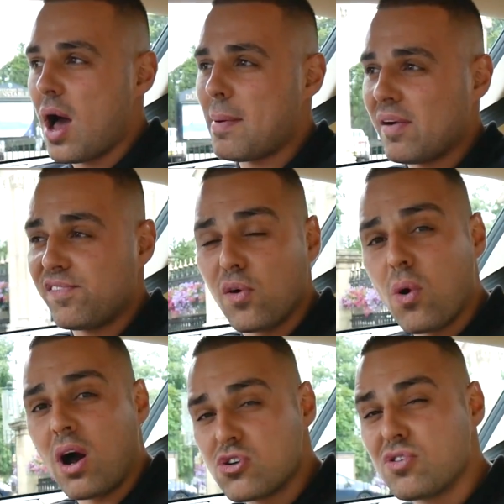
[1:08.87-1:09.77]
about
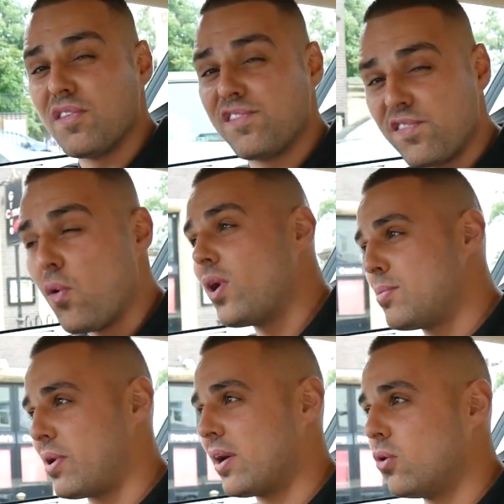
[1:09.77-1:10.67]
440
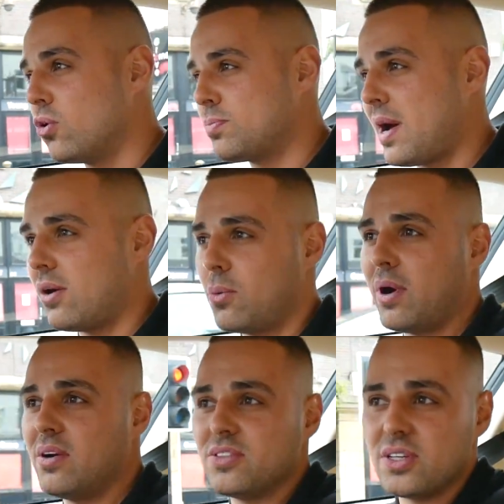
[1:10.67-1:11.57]
brake horsepower,
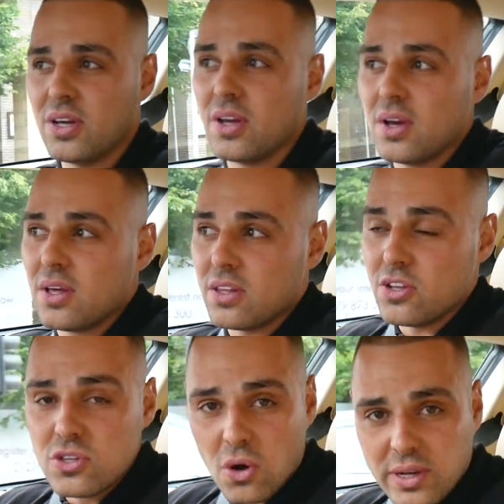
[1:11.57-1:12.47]
whereas the
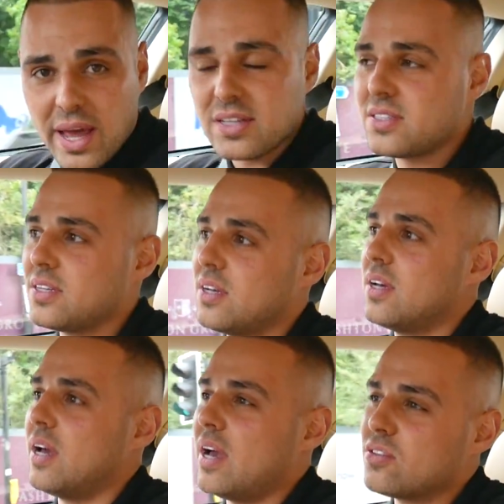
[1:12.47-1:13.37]
non-S
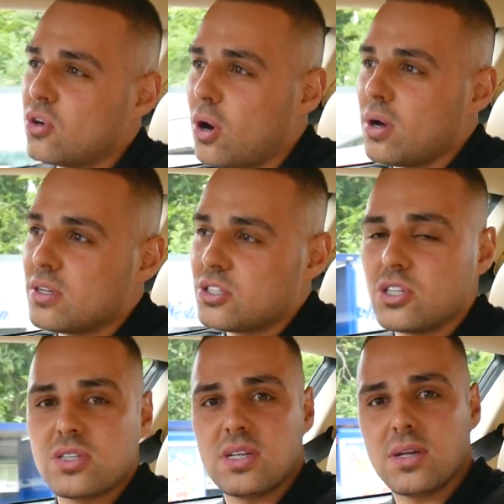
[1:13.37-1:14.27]
has got
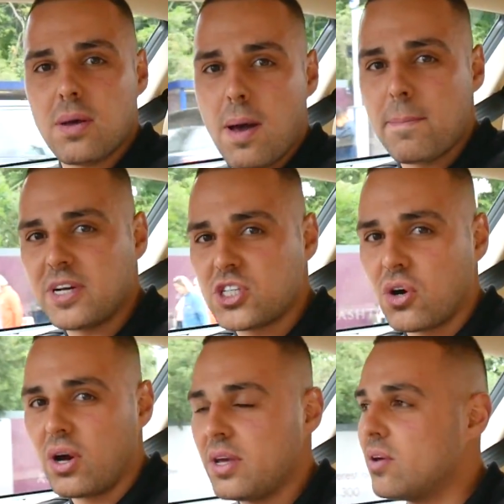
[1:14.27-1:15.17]
just a bit
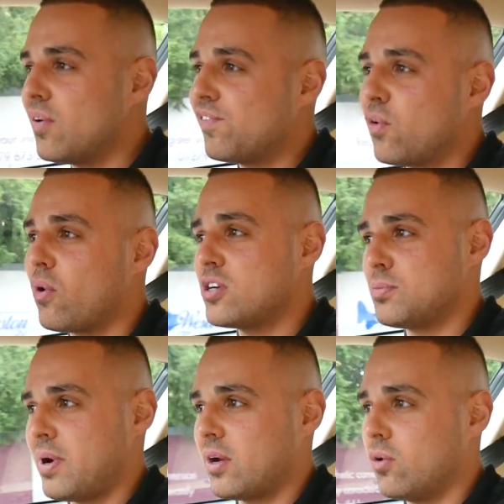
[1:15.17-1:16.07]
shy of
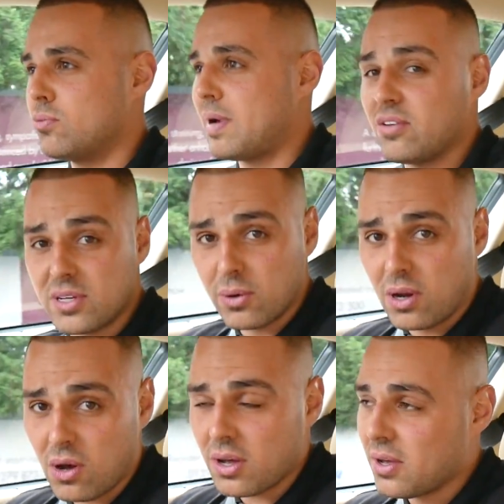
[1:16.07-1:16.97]
400 brake horsepower. Still a
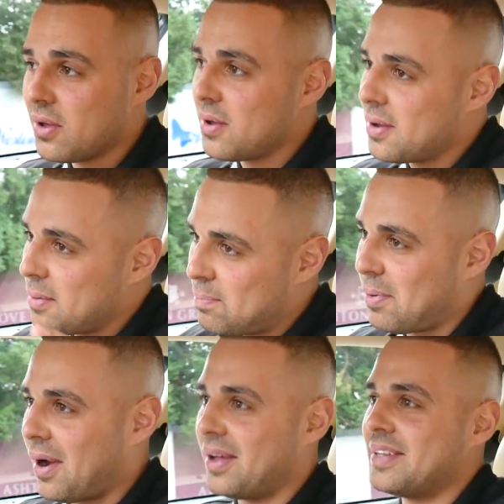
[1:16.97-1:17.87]
lot,
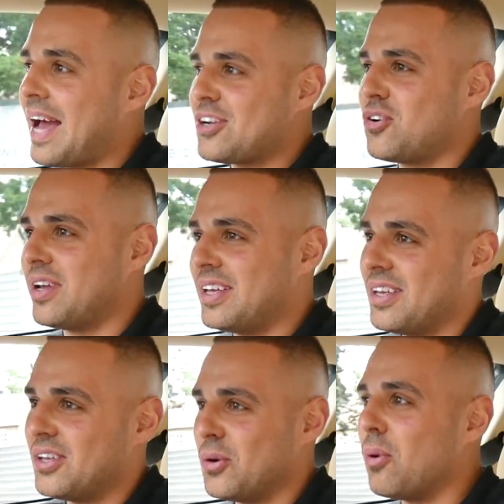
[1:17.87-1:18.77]
but naturally
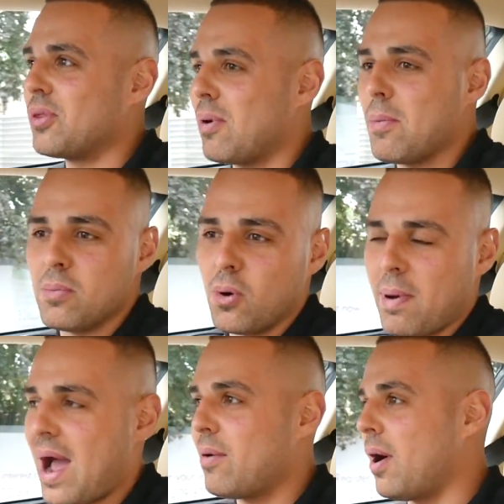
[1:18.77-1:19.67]
you want the one with more
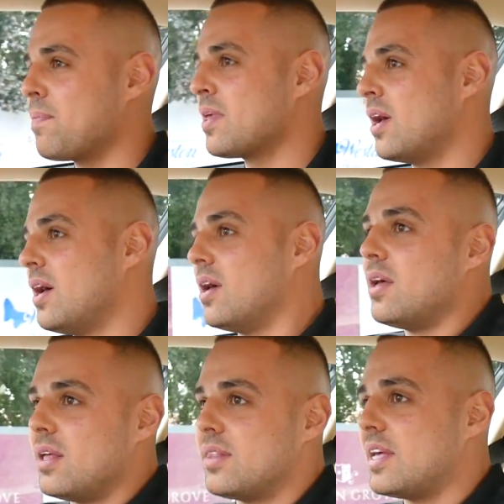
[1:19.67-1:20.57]
power.
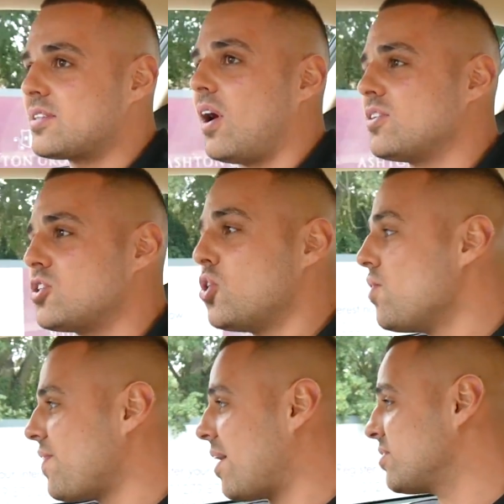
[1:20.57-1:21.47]
This car's a
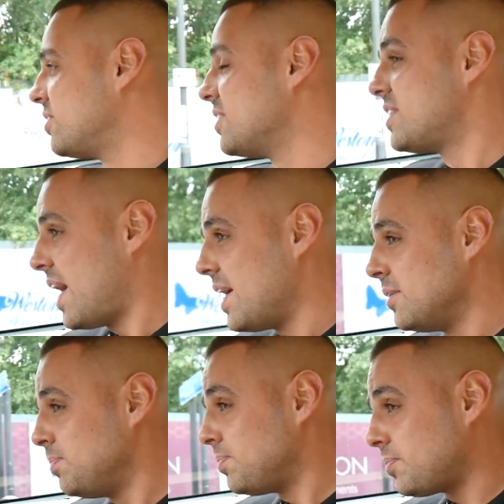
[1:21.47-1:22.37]

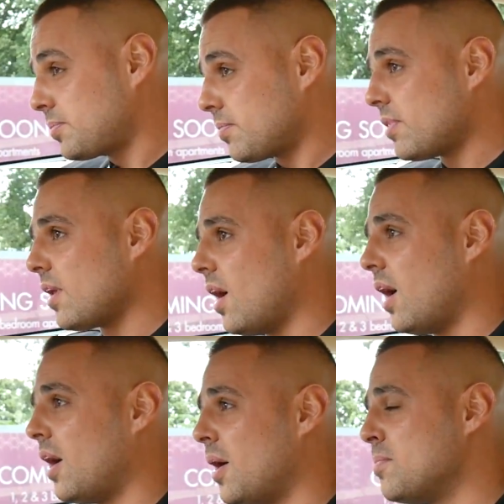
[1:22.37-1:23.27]
2010,
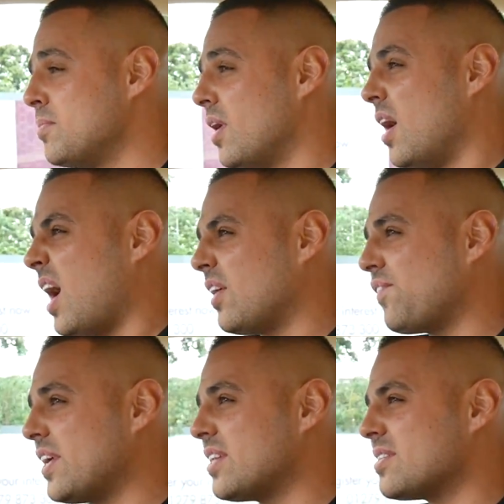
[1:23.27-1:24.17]
and I
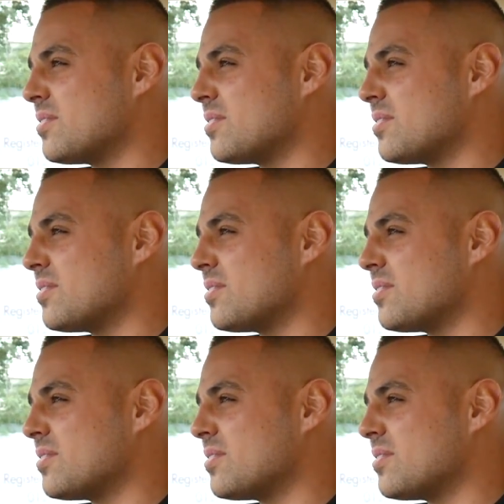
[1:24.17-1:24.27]
think